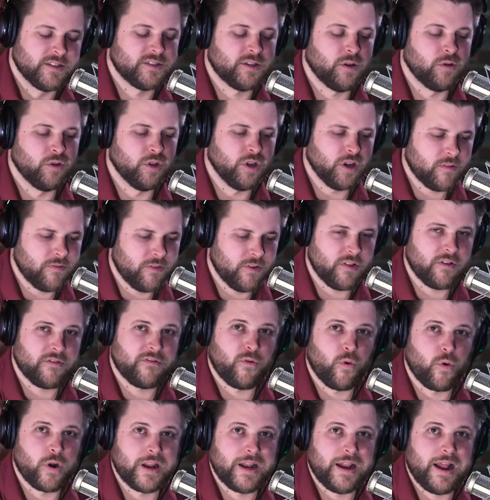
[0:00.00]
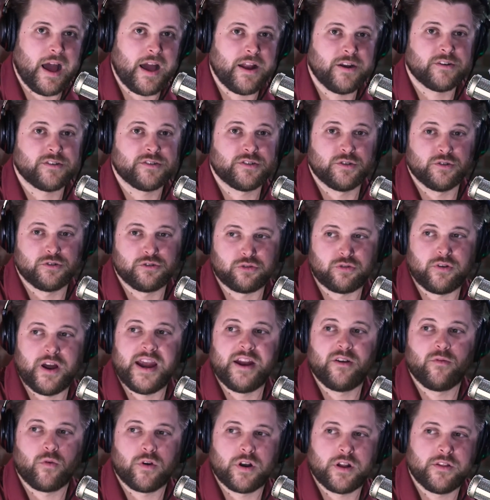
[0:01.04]
So look for the 49ers to
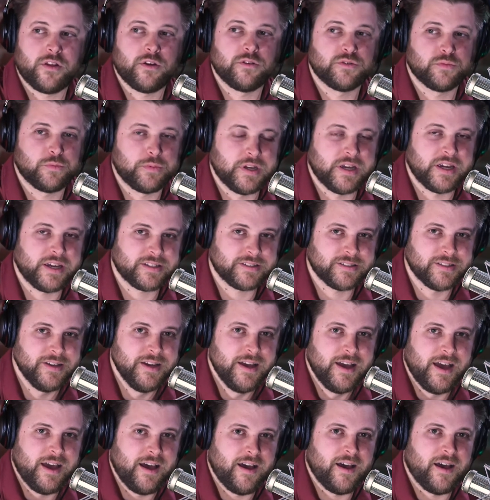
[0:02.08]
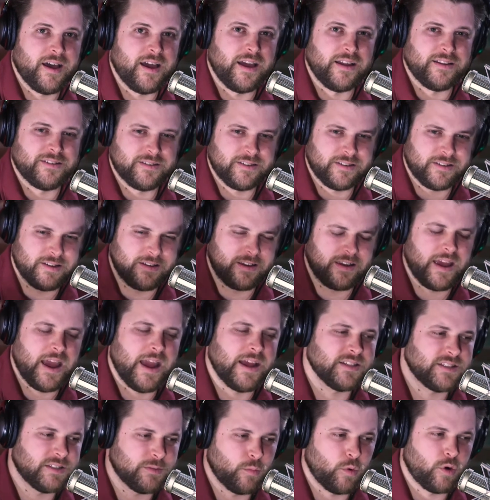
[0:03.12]
trade one of those picks and to
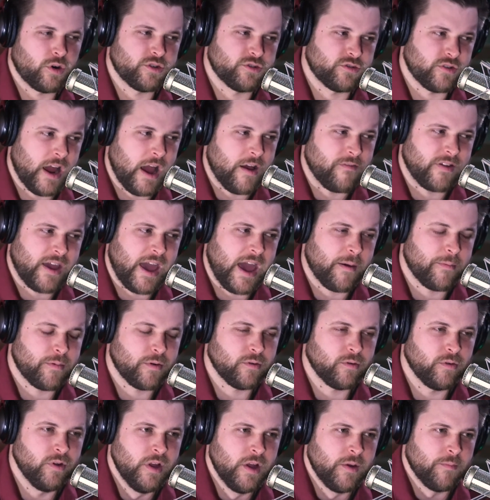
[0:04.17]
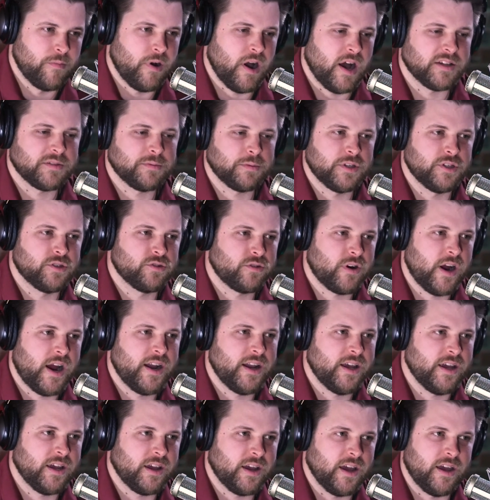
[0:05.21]
gain some more draft capital, possibly
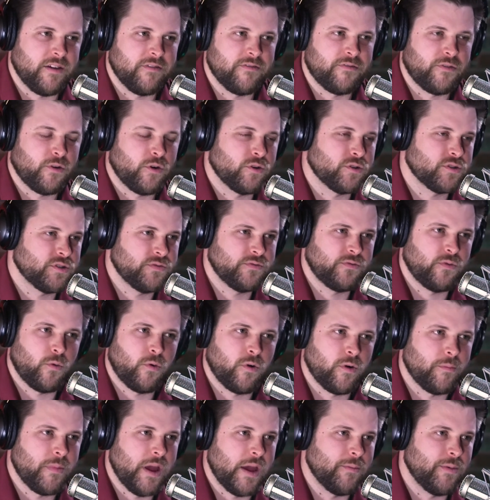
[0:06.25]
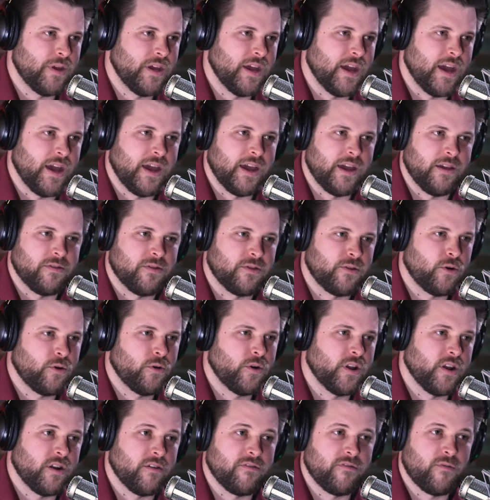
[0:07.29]
trading a first for maybe a
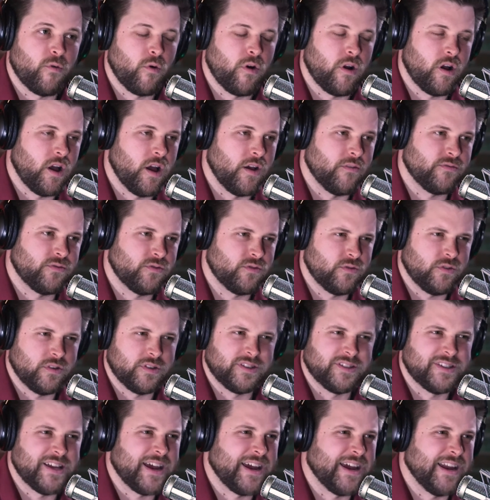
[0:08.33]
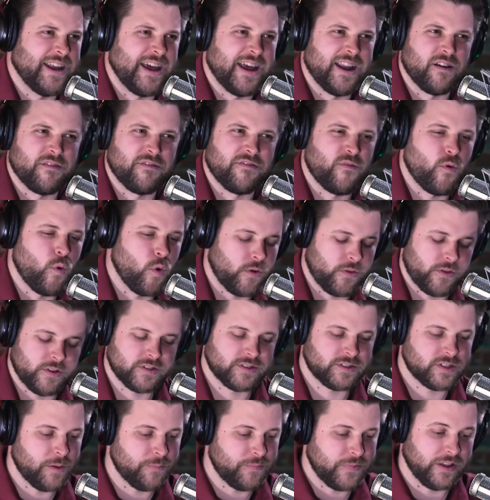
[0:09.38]
third and a second and a fourth,
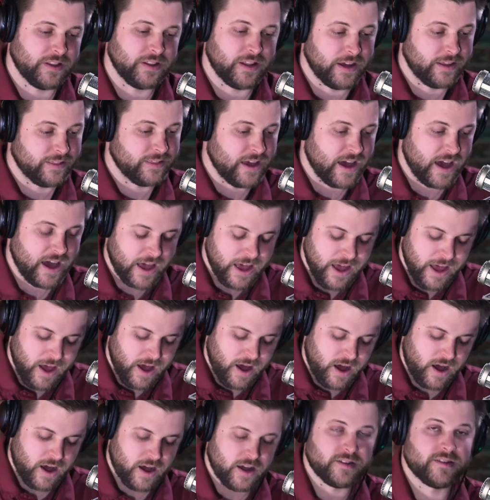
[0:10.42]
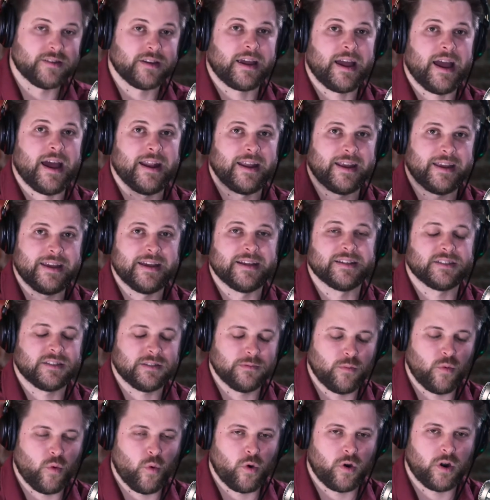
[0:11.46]
something like that, to kind of get
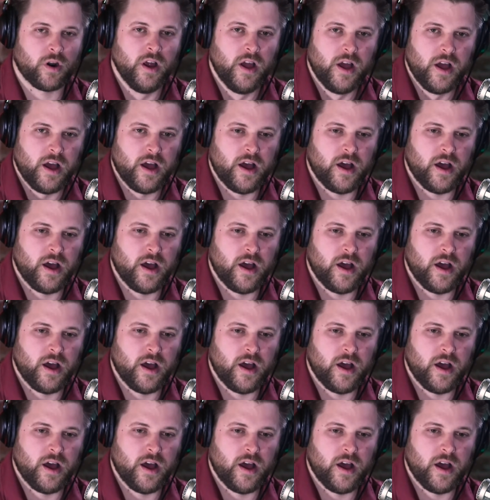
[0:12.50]
some more